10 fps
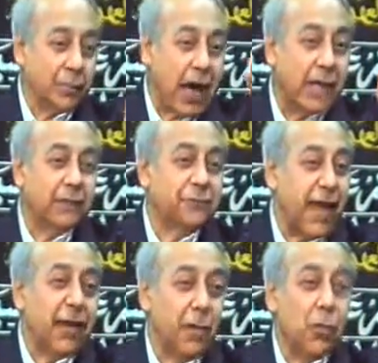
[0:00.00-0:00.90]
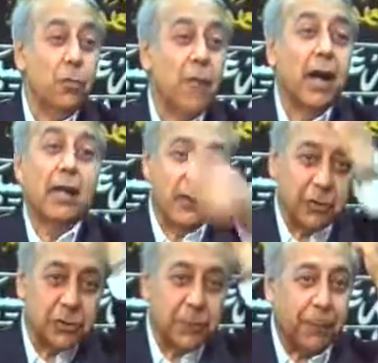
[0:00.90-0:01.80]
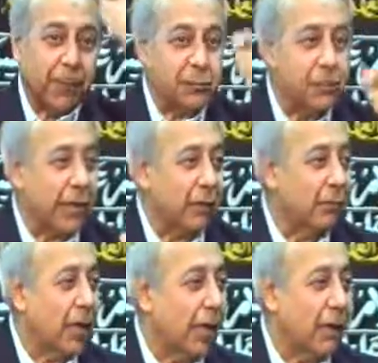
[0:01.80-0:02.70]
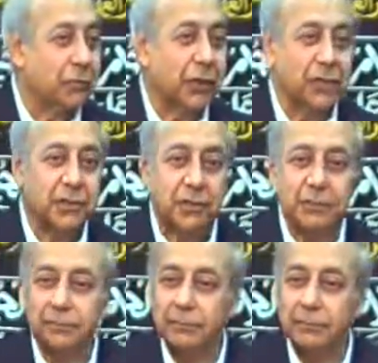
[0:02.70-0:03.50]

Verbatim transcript: by the very ummah that was prepared to make bay'ah to Yazid.